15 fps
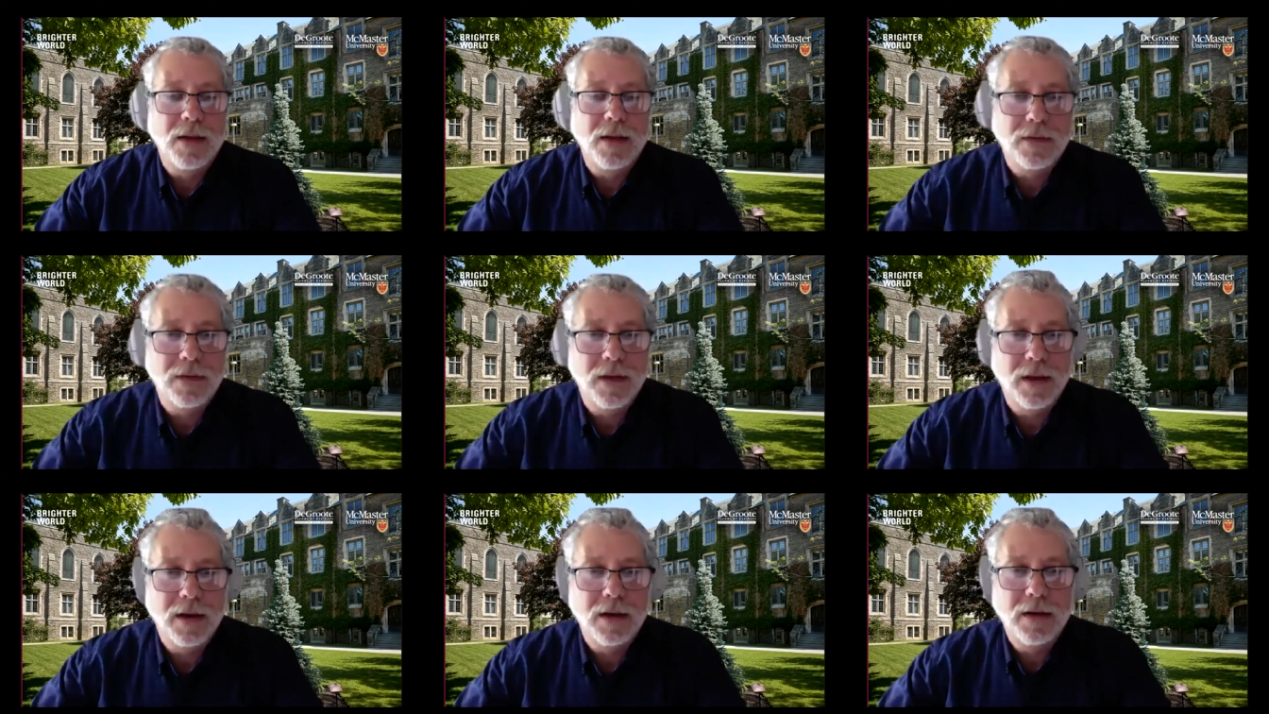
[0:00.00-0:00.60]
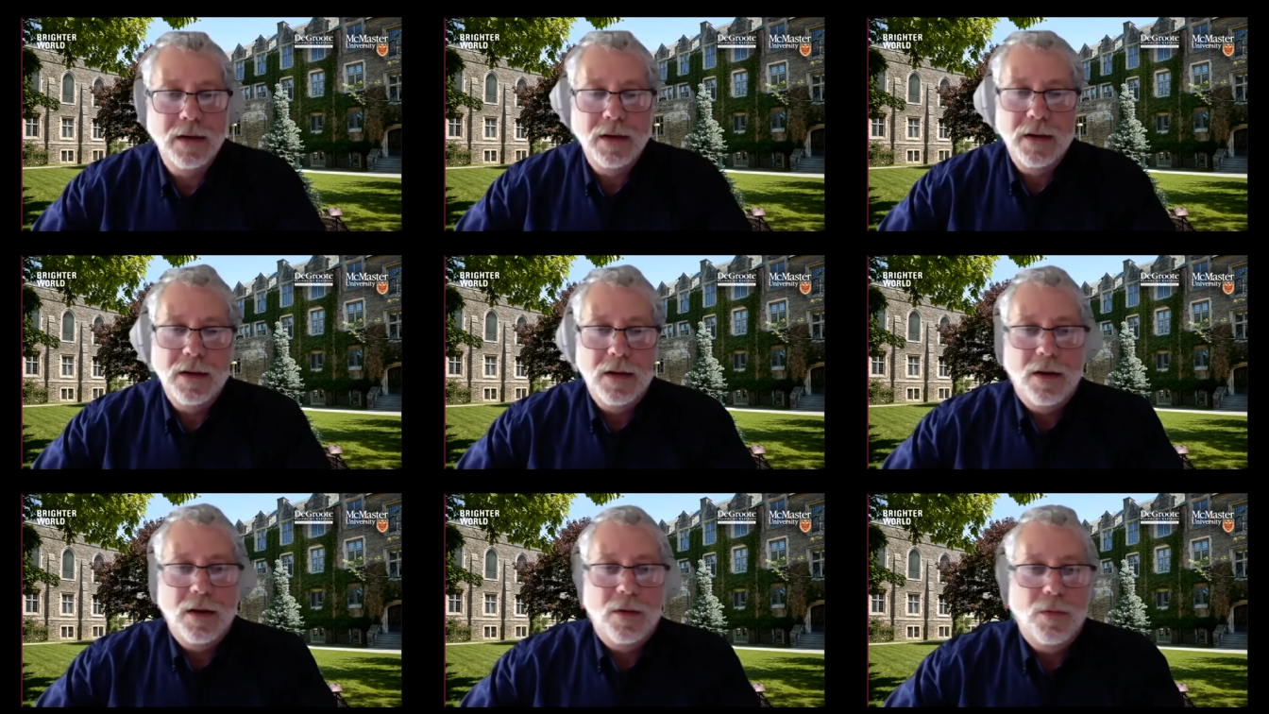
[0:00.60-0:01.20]
And
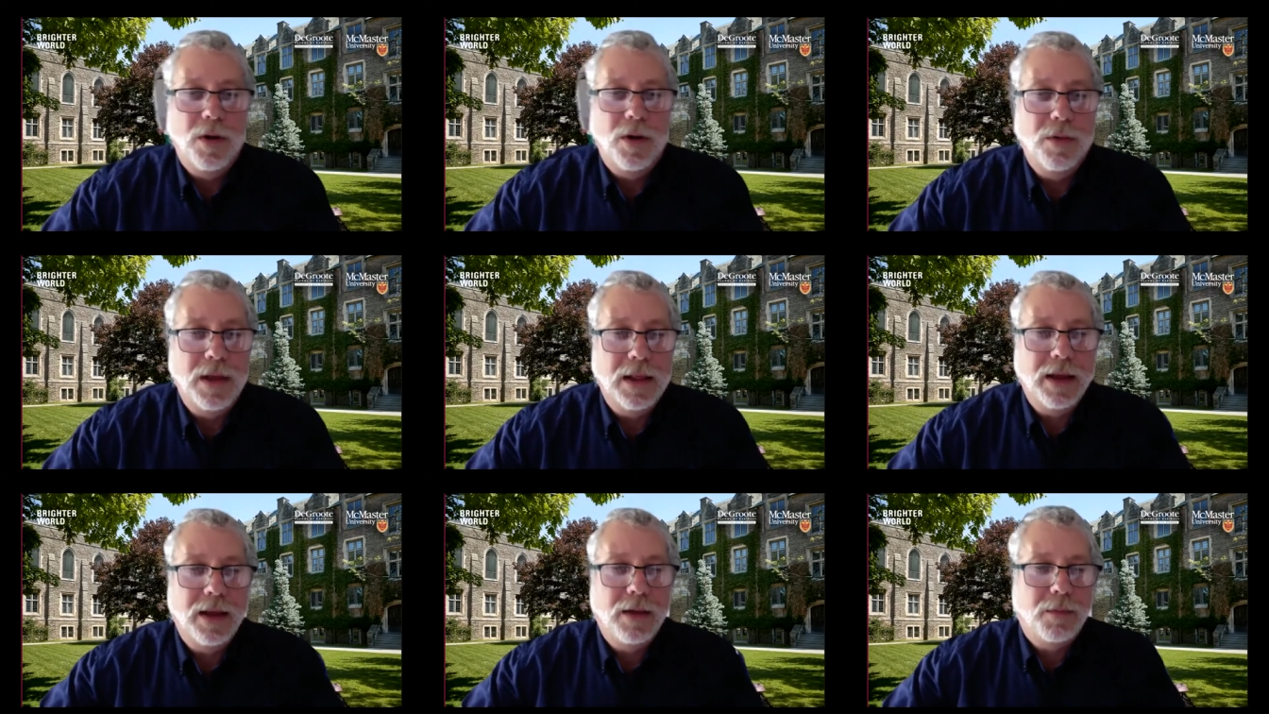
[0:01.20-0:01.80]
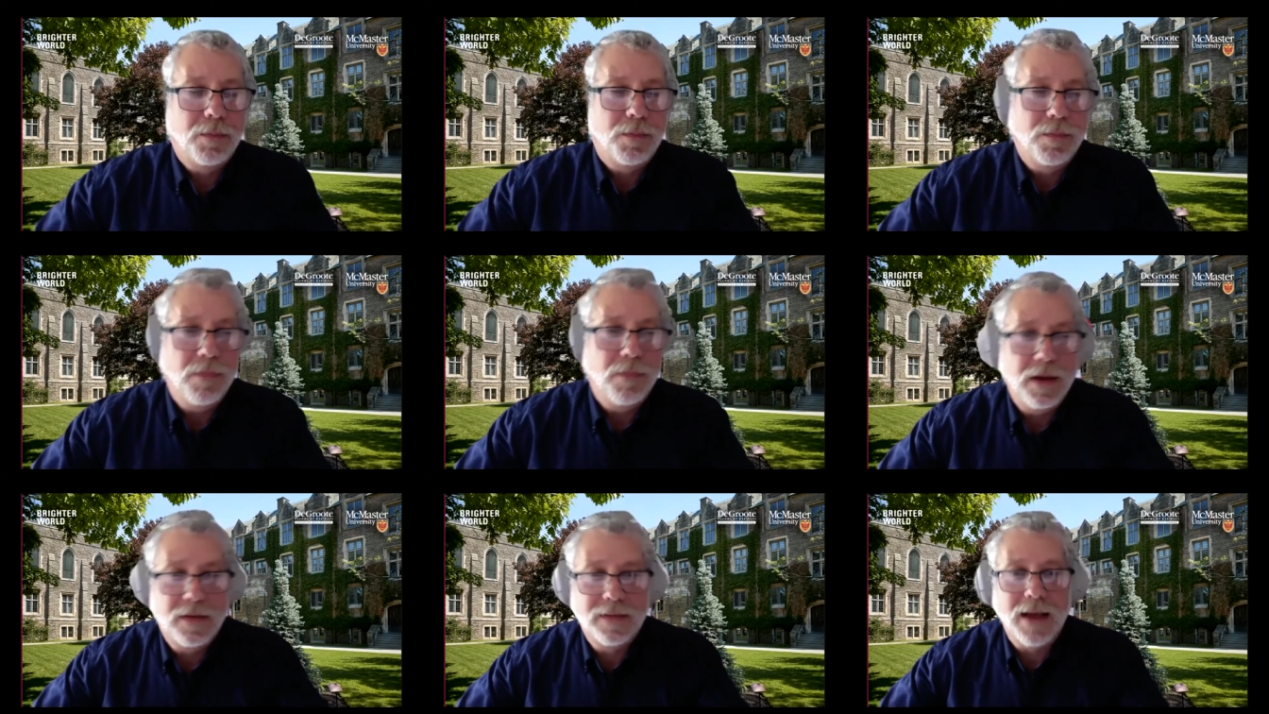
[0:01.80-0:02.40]
we're really
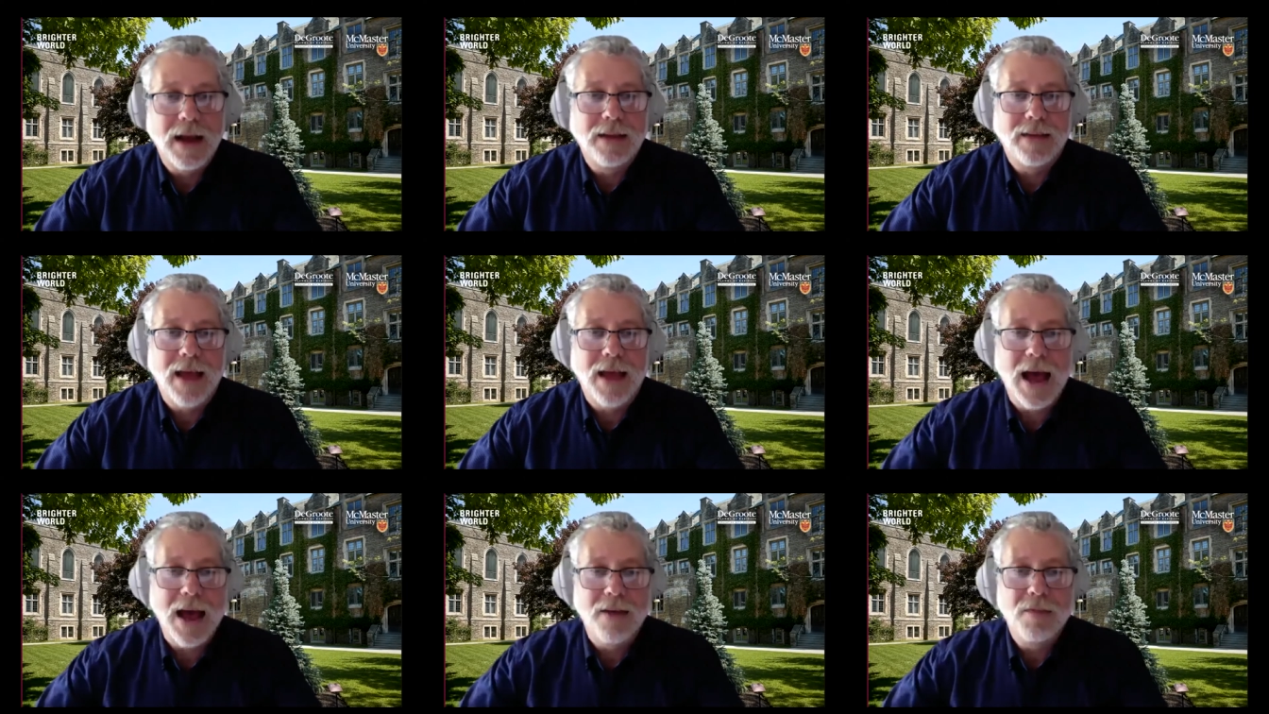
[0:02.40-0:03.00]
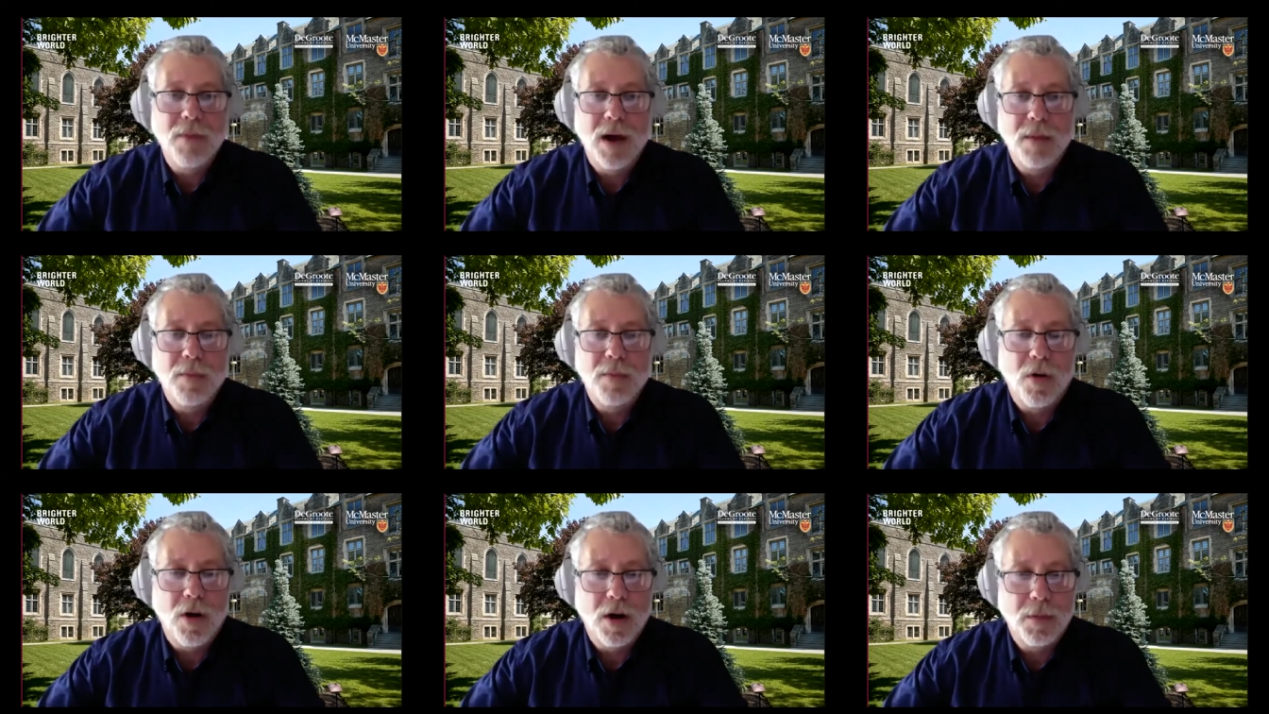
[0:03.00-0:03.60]
excited to have him on
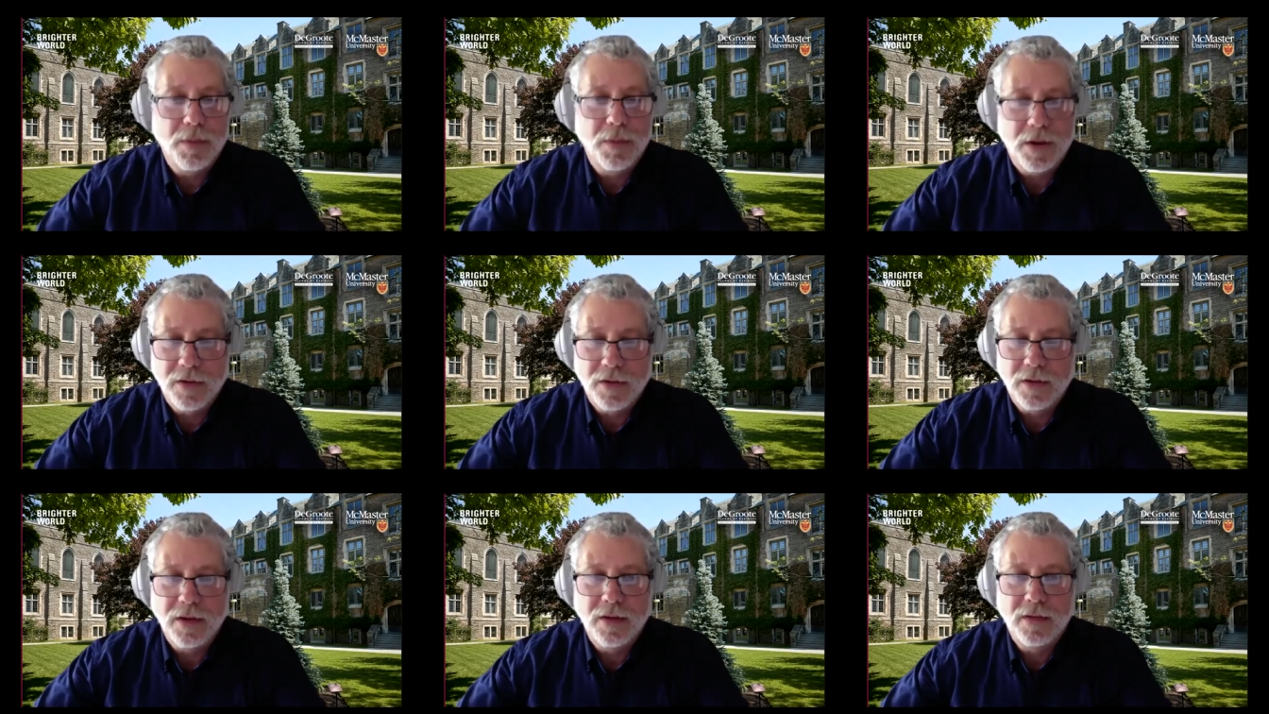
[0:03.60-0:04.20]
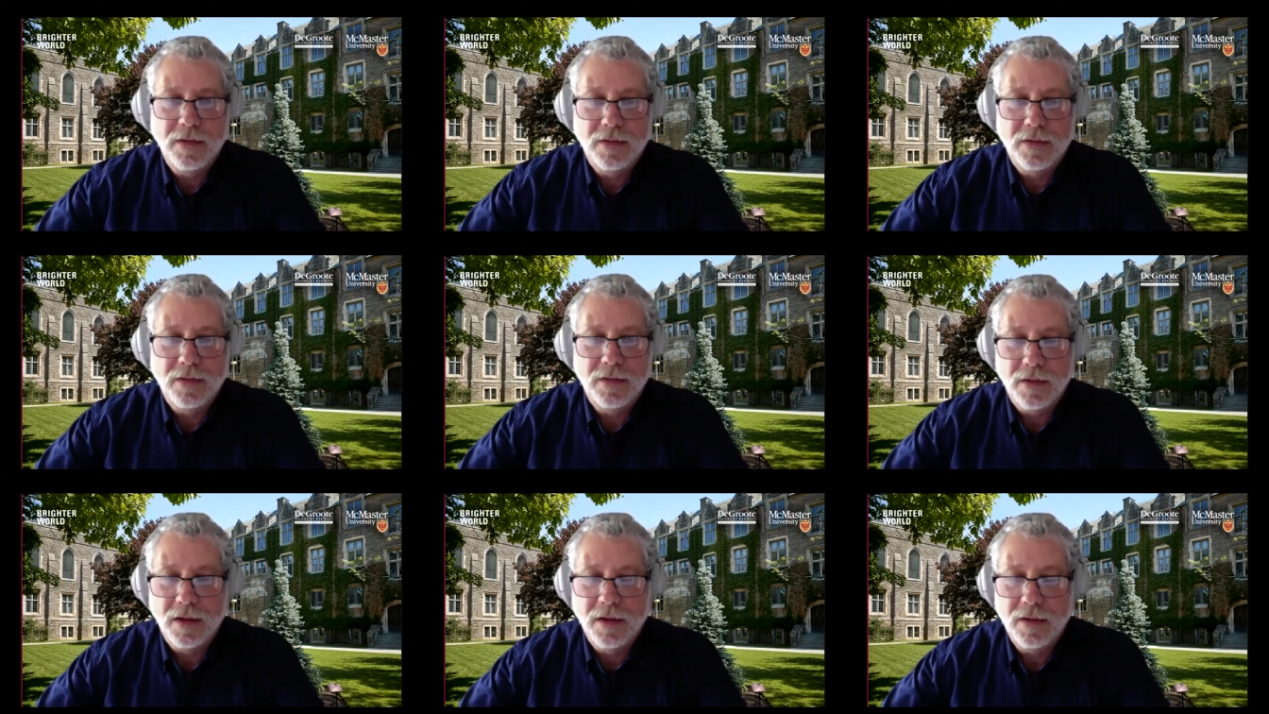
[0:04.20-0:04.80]
board because he's
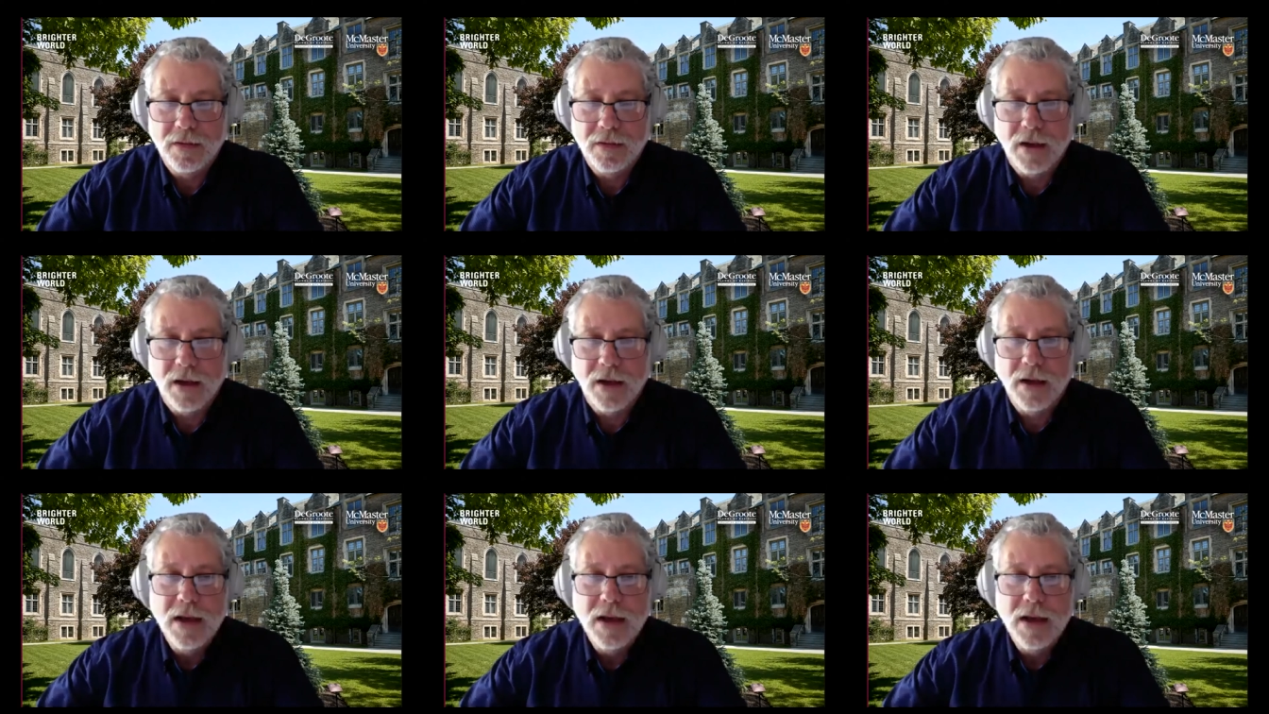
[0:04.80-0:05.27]
he's uh,